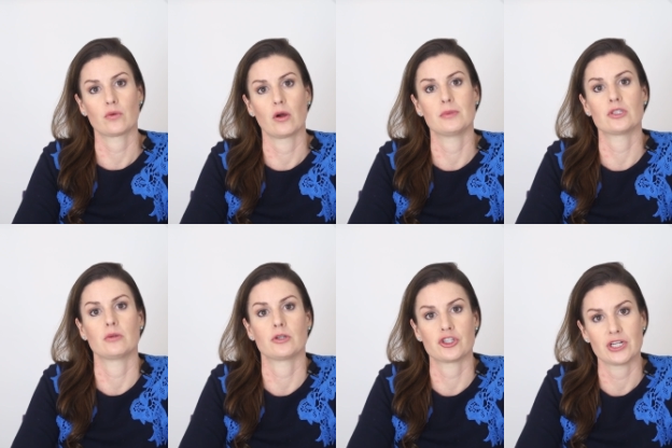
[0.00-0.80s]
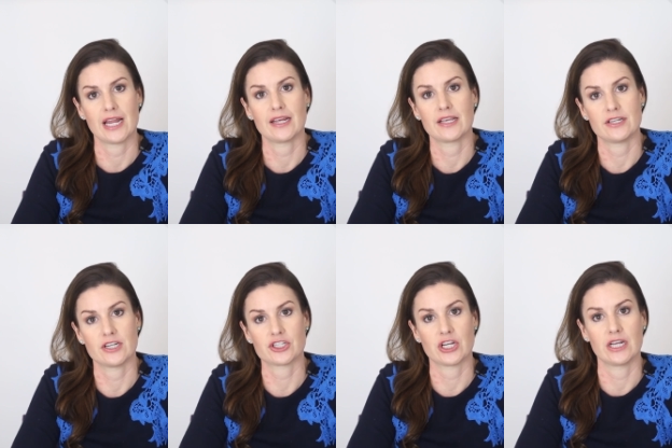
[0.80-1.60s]
with a chromosome or genetic
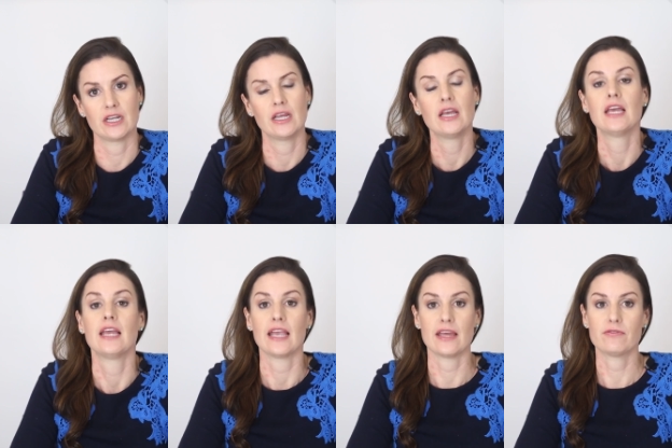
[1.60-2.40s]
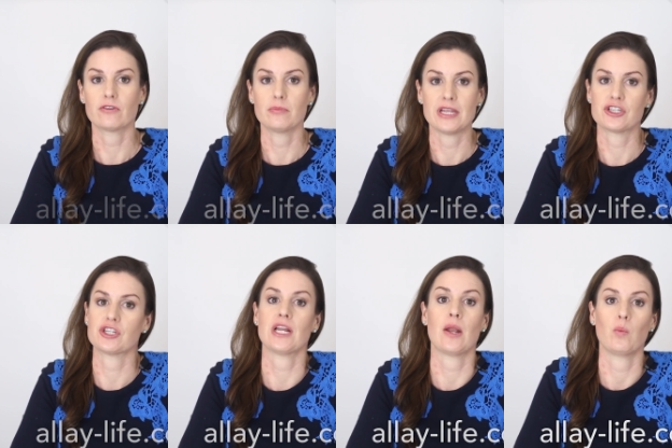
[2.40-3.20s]
condition,
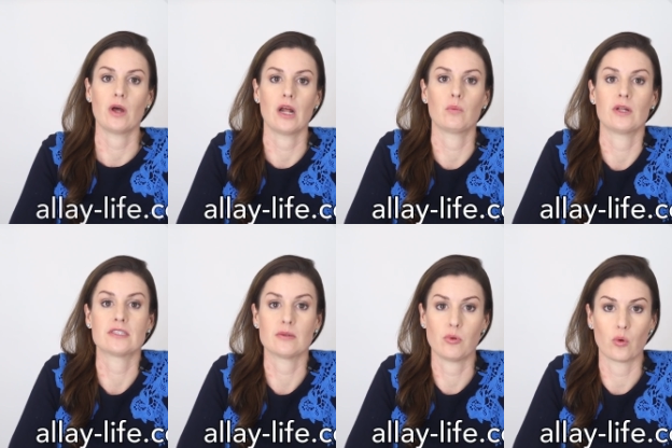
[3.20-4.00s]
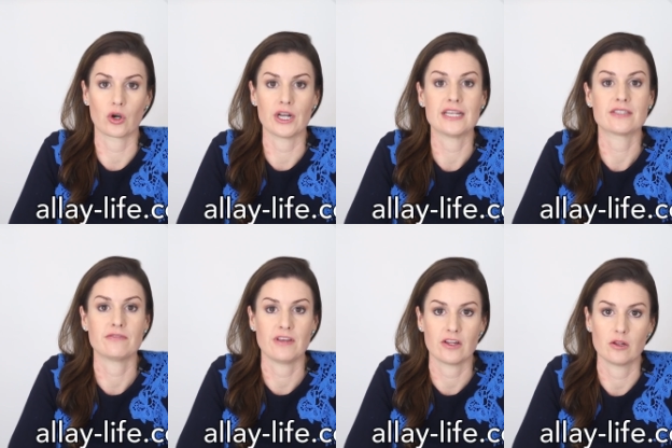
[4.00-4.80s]
information and one-on-one support is
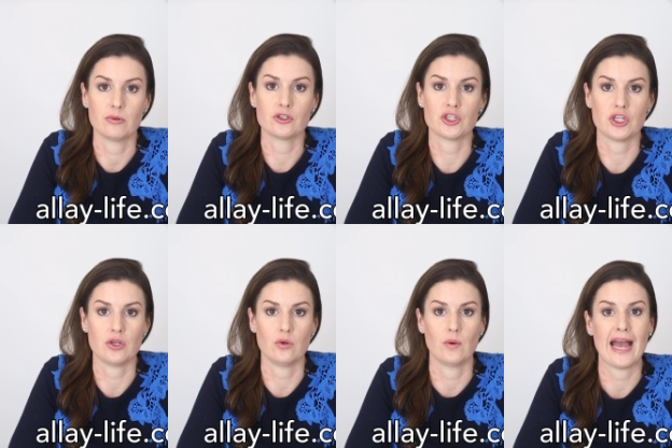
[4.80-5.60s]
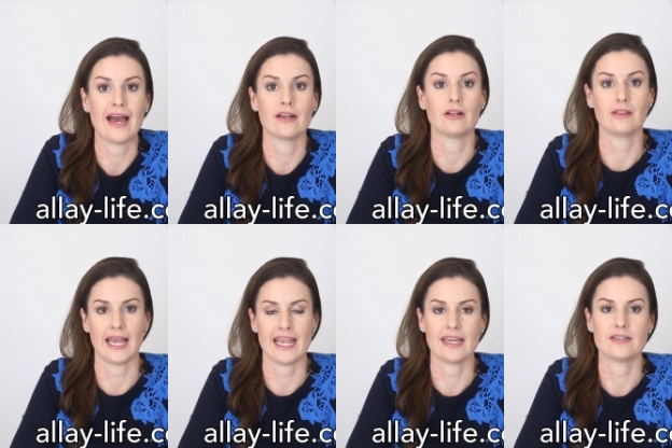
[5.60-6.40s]
available to you at
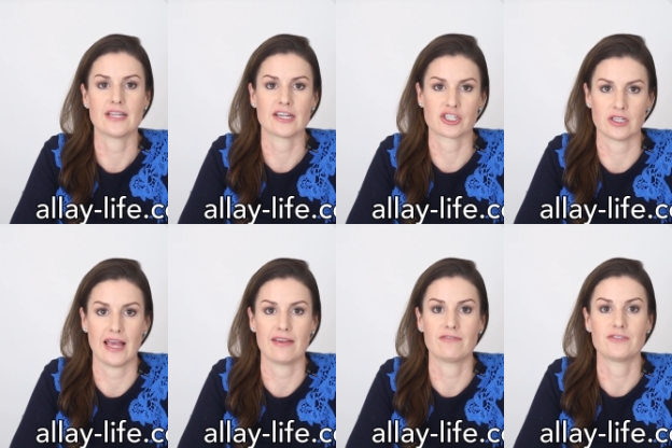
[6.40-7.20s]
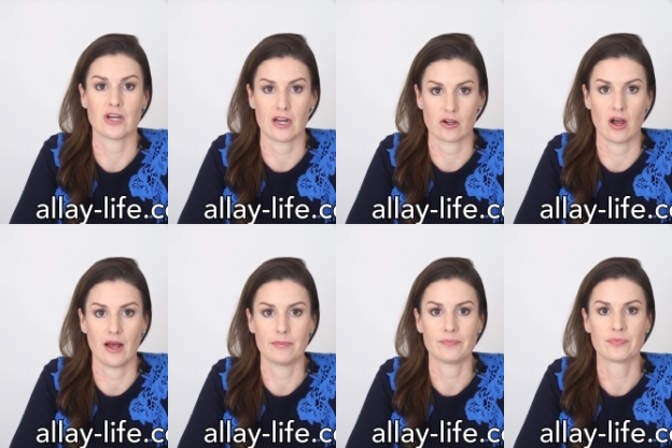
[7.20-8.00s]

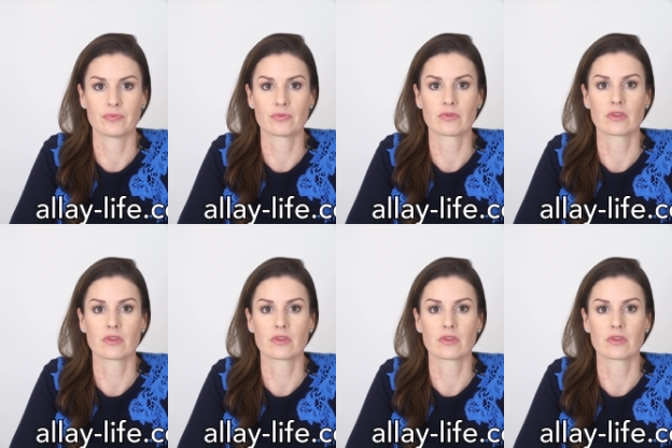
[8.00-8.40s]
allay-life.com.